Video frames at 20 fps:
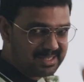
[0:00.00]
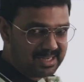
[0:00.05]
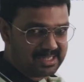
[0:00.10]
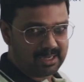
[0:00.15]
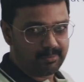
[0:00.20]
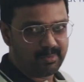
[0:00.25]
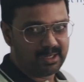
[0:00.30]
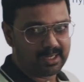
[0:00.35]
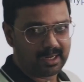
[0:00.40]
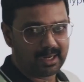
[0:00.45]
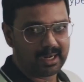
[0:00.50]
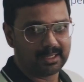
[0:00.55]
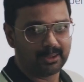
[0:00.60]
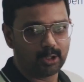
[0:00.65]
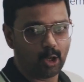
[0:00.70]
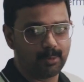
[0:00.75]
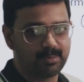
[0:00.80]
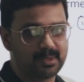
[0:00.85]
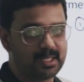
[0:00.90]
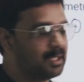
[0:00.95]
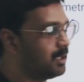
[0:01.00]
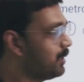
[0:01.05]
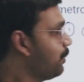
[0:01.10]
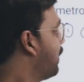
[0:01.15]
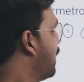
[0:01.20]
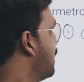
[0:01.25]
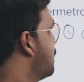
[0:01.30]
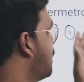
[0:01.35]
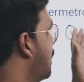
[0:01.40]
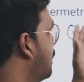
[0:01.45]
cm length object
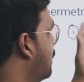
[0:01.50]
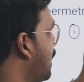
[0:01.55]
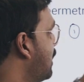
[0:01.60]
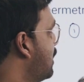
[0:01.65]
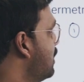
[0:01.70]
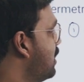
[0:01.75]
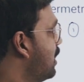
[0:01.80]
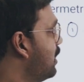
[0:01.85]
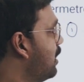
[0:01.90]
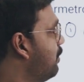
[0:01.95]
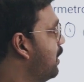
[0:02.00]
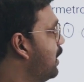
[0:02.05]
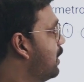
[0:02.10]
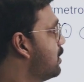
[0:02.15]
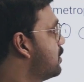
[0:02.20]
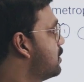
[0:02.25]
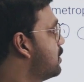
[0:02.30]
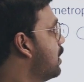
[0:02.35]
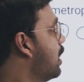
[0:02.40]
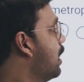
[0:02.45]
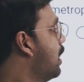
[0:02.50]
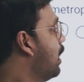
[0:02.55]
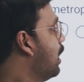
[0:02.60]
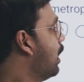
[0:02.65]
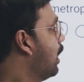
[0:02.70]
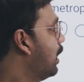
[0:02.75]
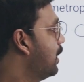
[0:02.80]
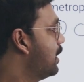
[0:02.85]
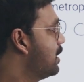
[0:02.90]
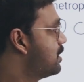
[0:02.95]
placed at 30
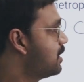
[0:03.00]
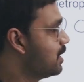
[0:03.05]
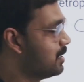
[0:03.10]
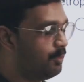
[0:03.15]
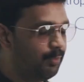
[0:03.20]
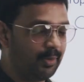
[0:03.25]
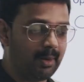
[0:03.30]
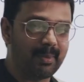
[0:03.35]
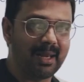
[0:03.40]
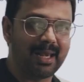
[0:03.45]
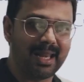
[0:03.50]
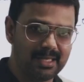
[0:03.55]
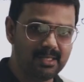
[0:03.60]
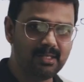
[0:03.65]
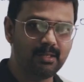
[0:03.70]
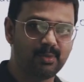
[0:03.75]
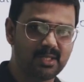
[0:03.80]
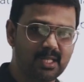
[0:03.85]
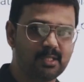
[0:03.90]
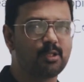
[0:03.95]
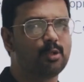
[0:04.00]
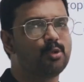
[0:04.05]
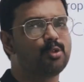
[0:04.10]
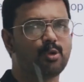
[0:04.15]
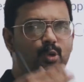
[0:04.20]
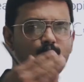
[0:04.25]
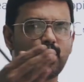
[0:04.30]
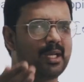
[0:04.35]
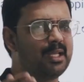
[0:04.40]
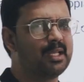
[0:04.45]
cm distance from a lens which is used
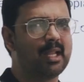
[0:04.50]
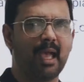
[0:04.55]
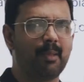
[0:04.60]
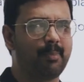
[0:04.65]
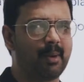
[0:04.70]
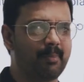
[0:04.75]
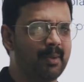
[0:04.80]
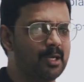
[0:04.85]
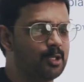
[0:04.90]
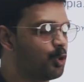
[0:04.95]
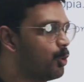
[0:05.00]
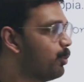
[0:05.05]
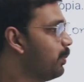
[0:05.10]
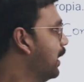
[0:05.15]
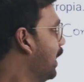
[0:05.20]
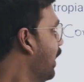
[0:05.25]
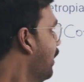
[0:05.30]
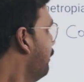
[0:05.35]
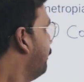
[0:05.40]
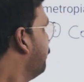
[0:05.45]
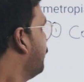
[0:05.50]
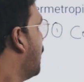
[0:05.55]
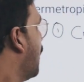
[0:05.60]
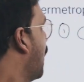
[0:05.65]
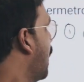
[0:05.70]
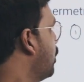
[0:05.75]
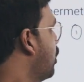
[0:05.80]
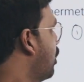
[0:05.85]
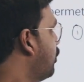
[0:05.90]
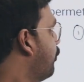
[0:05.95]
to treat hypermetropia,
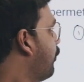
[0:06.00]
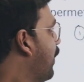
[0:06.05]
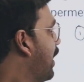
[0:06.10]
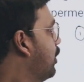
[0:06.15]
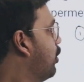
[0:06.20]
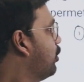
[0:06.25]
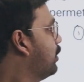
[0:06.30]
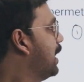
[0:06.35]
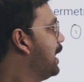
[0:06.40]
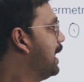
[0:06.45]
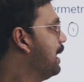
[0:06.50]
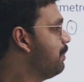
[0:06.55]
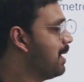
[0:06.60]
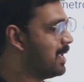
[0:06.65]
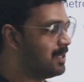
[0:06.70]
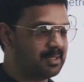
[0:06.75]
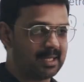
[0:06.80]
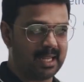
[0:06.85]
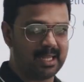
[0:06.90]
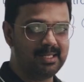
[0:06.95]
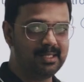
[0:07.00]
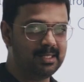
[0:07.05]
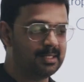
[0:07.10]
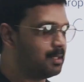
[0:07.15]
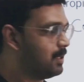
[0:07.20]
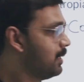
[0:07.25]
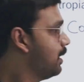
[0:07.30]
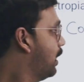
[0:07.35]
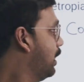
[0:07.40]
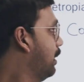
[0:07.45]
and you have to find out the image
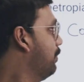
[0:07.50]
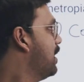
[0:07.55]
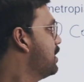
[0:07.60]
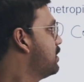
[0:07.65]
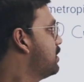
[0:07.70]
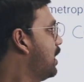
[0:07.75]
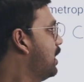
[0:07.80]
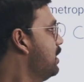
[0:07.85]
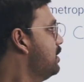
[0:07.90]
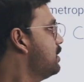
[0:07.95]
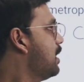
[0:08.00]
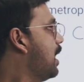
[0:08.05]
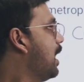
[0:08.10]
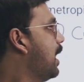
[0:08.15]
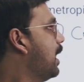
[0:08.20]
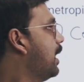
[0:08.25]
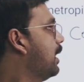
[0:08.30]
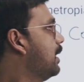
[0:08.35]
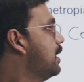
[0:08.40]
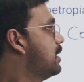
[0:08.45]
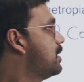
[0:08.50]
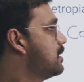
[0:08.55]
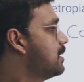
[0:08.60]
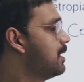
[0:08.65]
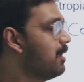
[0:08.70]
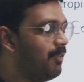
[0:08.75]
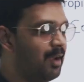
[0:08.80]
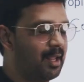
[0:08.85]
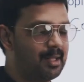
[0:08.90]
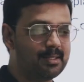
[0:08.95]
size, and it's
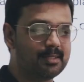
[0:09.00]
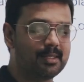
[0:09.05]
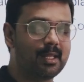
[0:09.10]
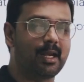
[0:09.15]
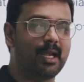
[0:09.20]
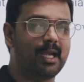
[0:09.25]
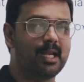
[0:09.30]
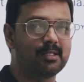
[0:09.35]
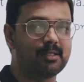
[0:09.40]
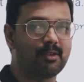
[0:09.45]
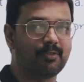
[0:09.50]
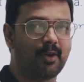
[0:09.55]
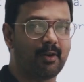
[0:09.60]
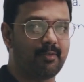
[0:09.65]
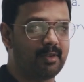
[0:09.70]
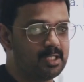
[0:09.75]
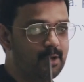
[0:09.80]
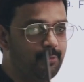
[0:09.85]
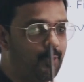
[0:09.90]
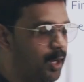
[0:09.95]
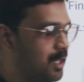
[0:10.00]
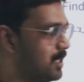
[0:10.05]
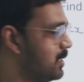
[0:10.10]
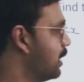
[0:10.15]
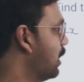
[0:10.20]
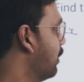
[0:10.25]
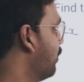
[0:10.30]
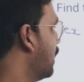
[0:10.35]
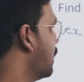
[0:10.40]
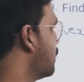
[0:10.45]
given as the radius of curvature 40
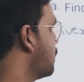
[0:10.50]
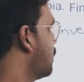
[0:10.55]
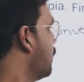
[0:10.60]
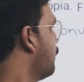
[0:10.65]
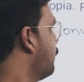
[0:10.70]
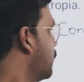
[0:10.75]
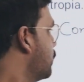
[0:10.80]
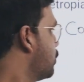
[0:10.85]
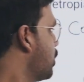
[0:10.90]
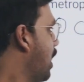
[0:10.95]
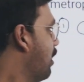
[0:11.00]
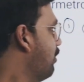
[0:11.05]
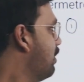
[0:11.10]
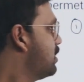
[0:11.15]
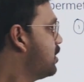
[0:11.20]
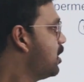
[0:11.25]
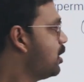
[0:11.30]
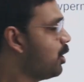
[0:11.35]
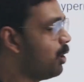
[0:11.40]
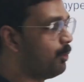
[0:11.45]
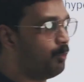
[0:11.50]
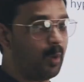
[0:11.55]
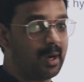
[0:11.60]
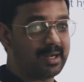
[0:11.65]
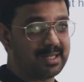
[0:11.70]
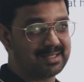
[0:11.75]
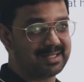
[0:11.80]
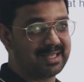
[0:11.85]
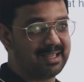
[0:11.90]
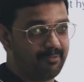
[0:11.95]
cm. So I have listed down
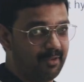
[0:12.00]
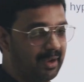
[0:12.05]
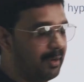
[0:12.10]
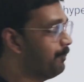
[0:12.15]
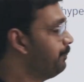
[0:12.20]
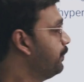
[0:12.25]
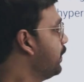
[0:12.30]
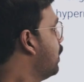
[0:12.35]
what is given.